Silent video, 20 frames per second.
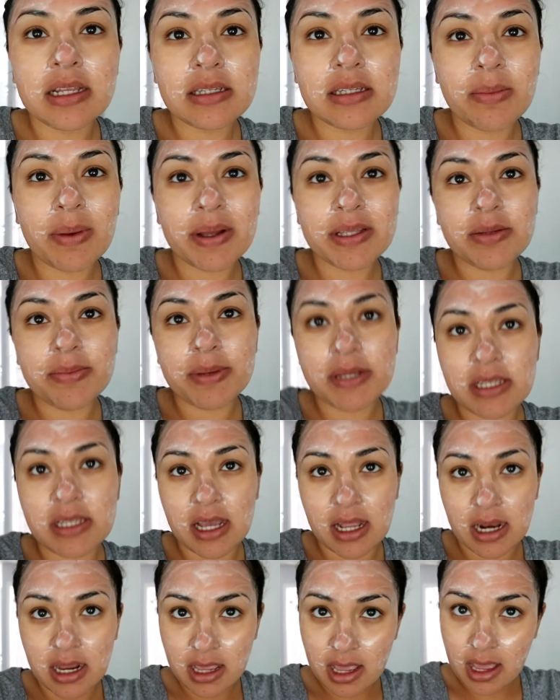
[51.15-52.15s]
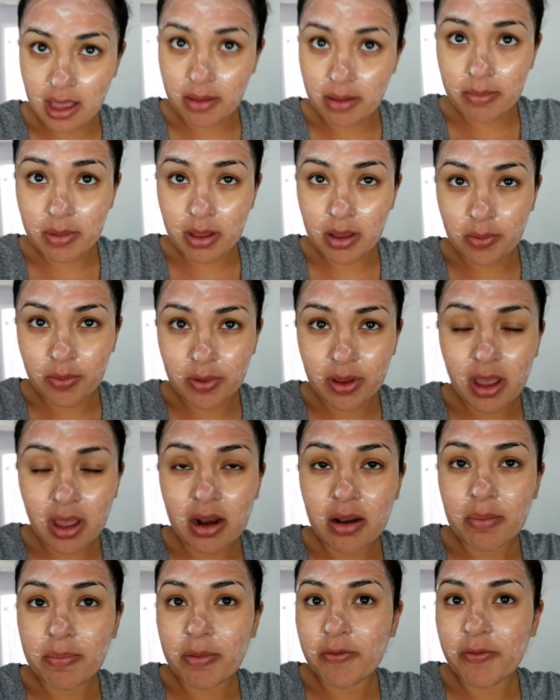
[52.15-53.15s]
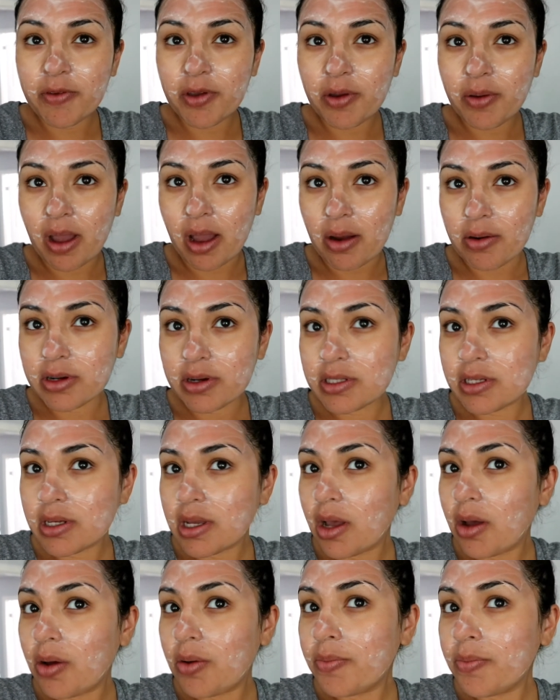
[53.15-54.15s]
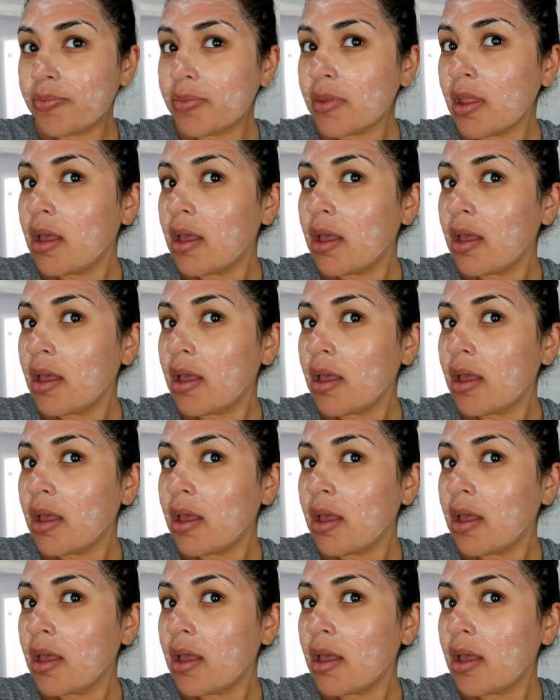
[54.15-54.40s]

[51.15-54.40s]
is about to be 10 a.m. We got up a few hours ago